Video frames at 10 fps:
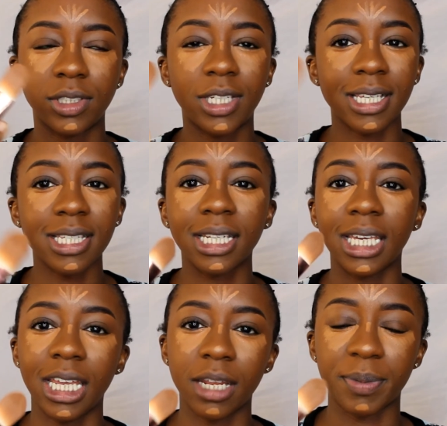doesn't
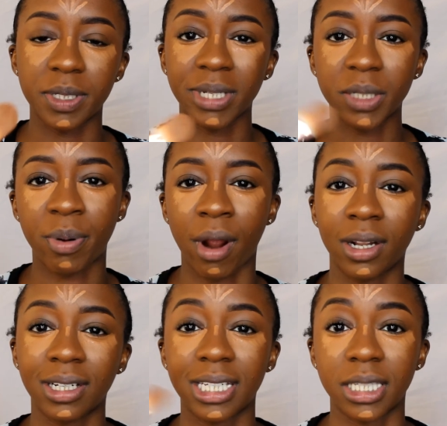eat up as much
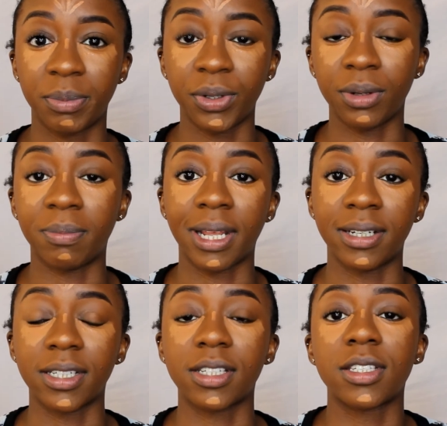product as a beauty
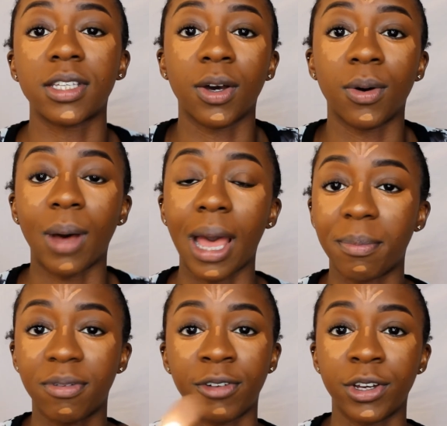blender, so I
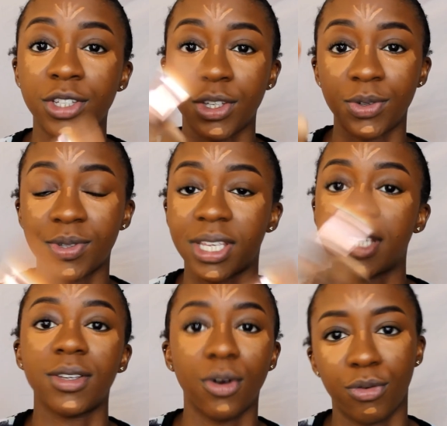prefer to use
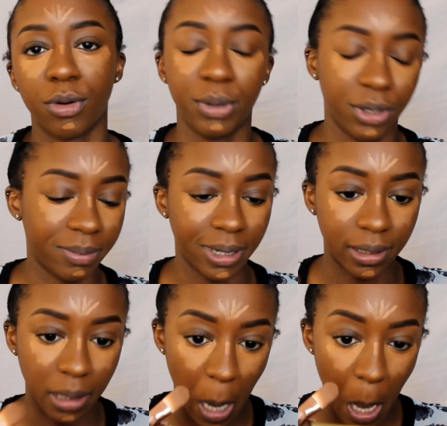this over a beauty blender.